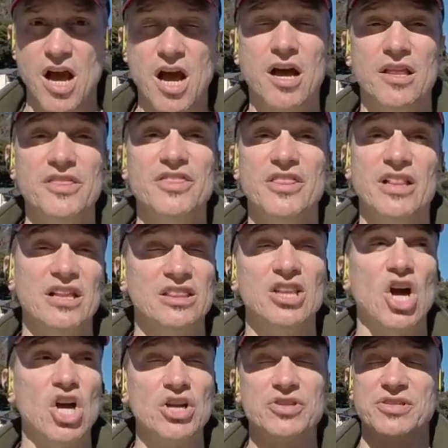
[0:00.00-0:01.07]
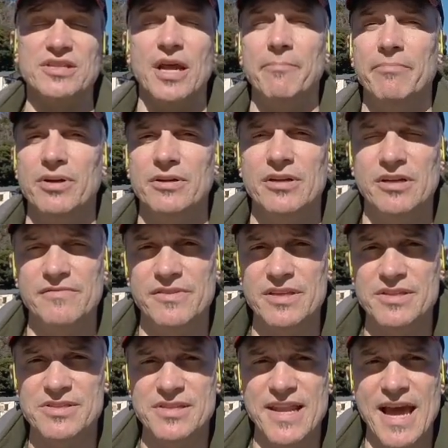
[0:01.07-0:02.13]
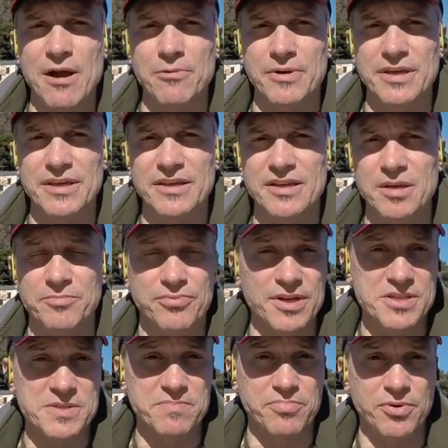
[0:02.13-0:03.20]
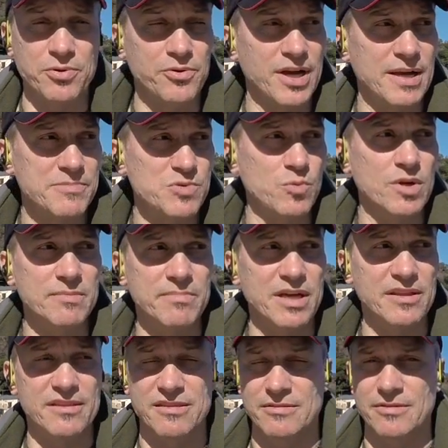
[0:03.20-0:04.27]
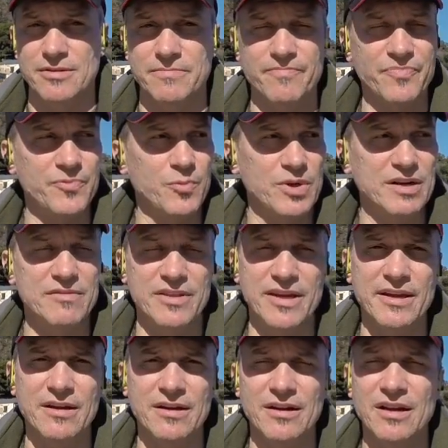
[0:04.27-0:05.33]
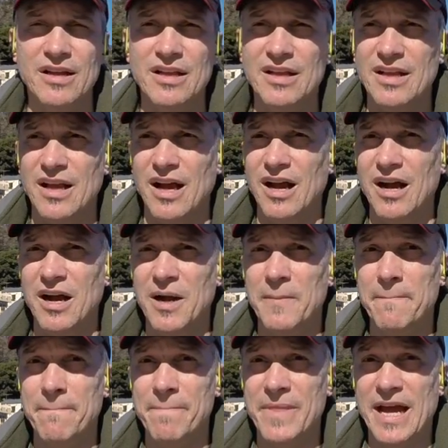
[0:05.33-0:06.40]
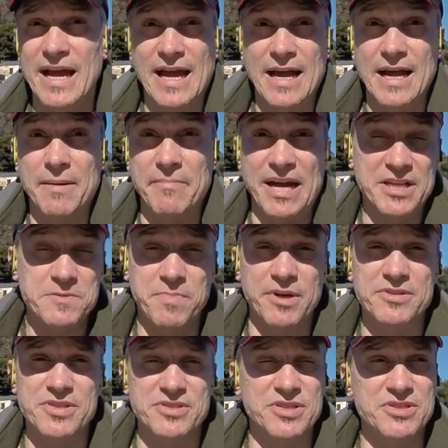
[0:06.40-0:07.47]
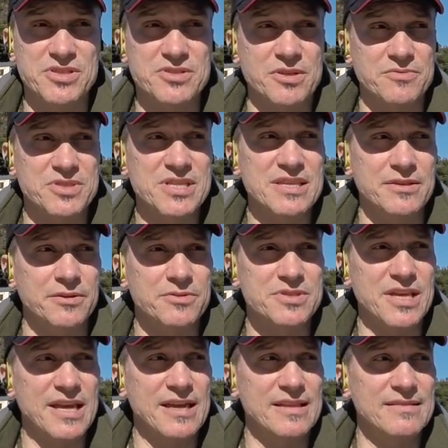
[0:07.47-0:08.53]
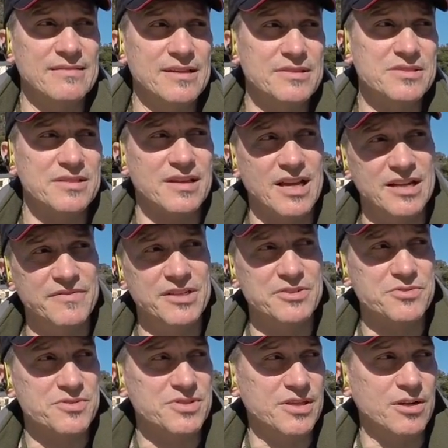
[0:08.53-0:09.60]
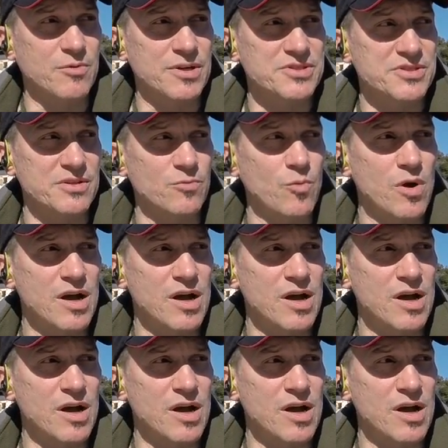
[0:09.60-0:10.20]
a large number of these NAUI compressed programs, 1 month or whatever they are. My experience is you just don't see those. And it's kind of an interesting question.